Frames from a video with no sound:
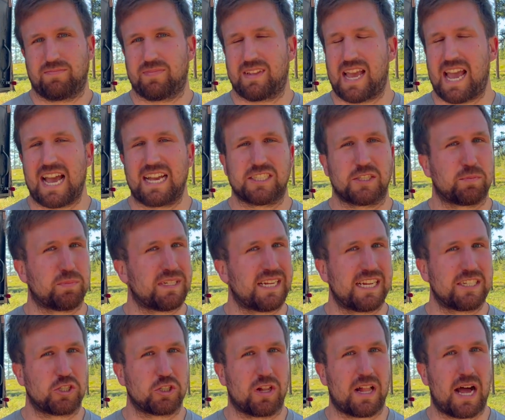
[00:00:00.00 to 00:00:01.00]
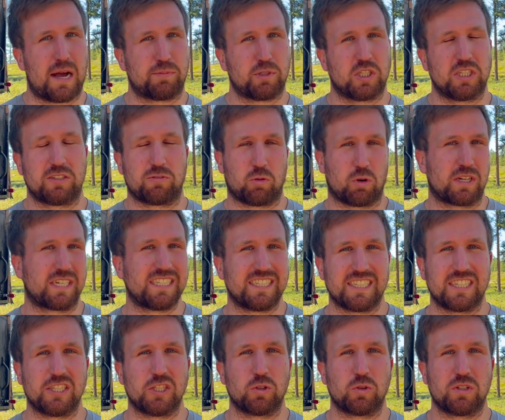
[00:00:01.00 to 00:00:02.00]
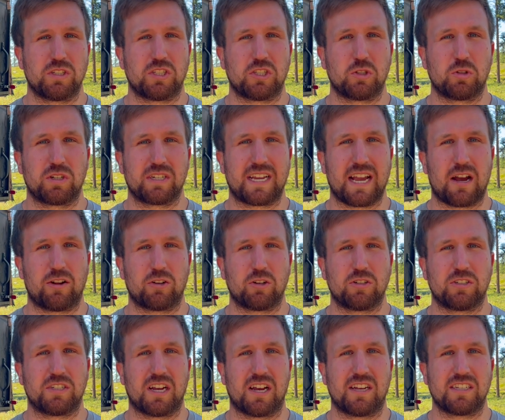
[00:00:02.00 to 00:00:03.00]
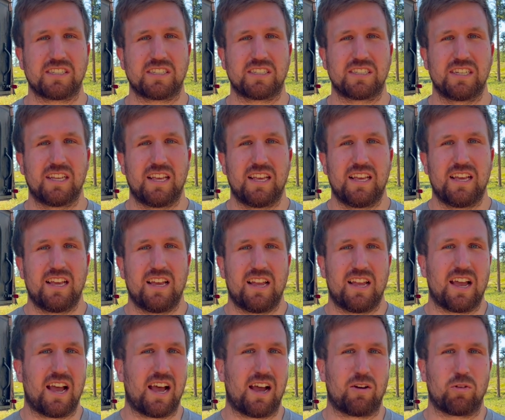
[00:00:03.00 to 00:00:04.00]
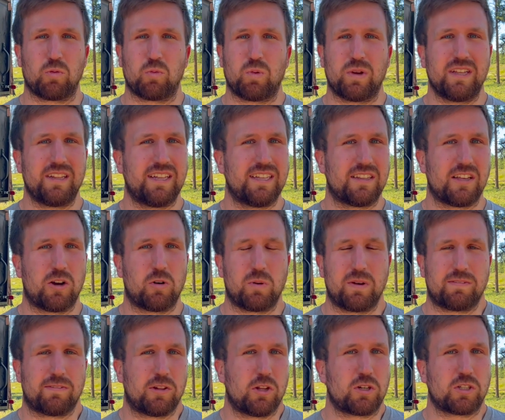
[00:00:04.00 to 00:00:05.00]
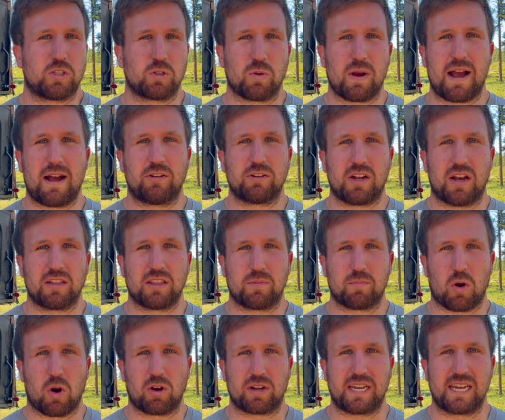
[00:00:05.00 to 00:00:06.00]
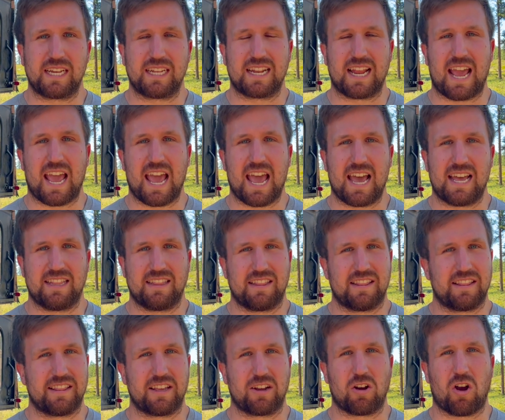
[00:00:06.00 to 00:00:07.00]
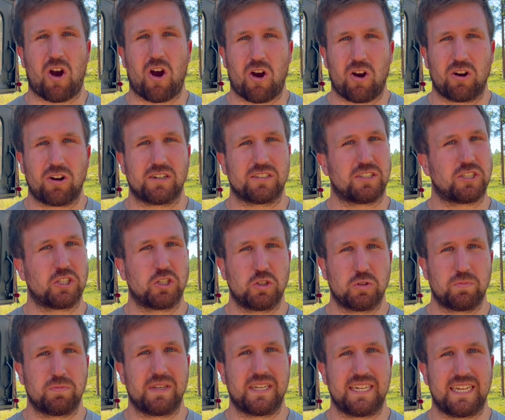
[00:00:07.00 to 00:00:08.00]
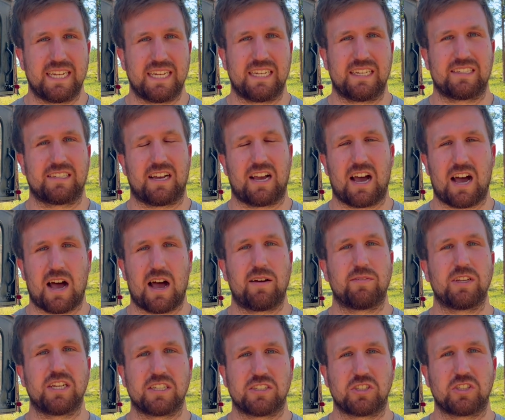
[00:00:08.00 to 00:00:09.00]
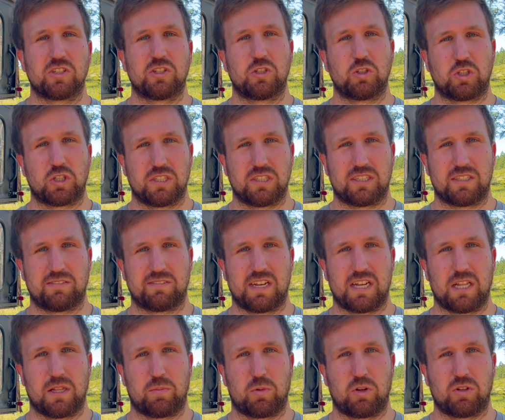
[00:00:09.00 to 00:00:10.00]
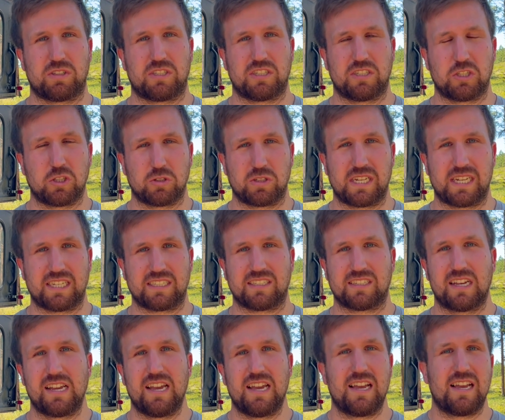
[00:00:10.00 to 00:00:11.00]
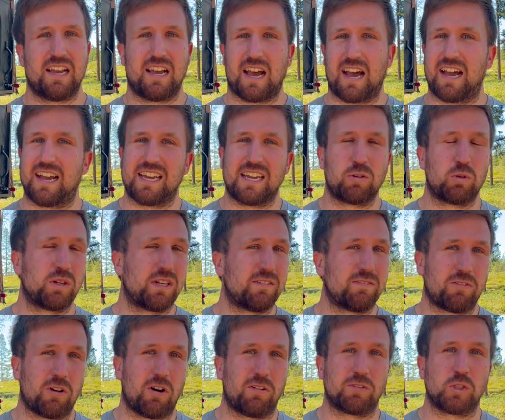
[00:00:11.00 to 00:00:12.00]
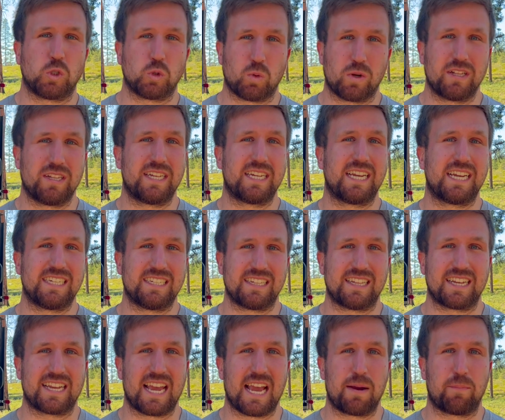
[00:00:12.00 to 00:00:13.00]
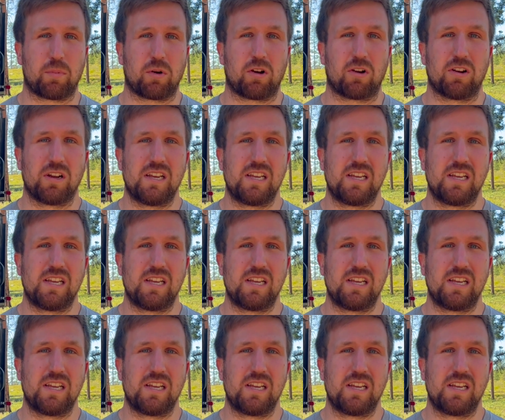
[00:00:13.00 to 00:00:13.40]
as a potential option if we're continuing to encounter dust. Really though, we've looked around on the market and there aren't too many obvious solutions available to do this. It would involve drilling into the camper.